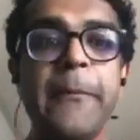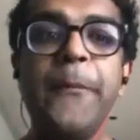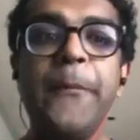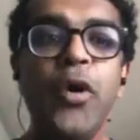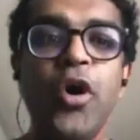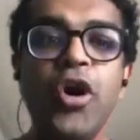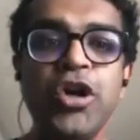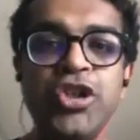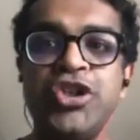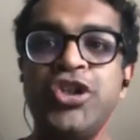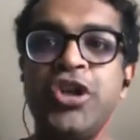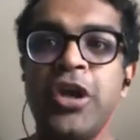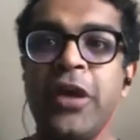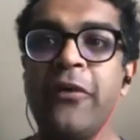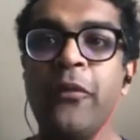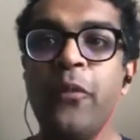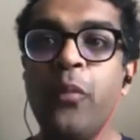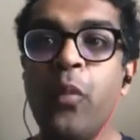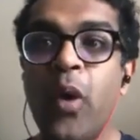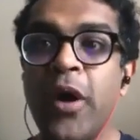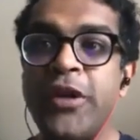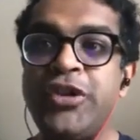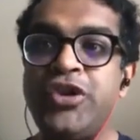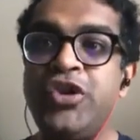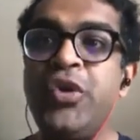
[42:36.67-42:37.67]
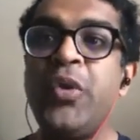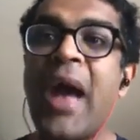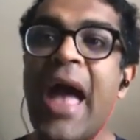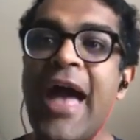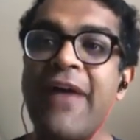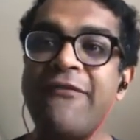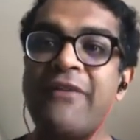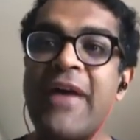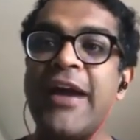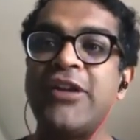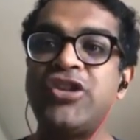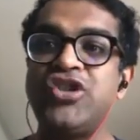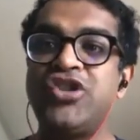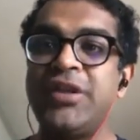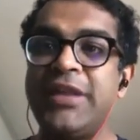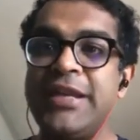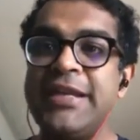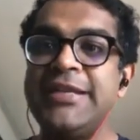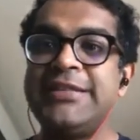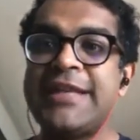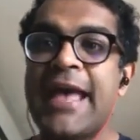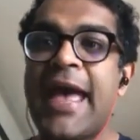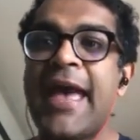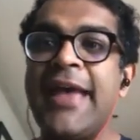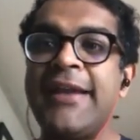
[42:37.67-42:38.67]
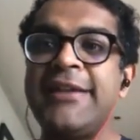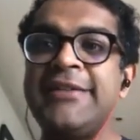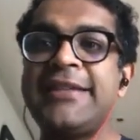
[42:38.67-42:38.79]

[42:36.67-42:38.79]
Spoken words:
push what you have actually said.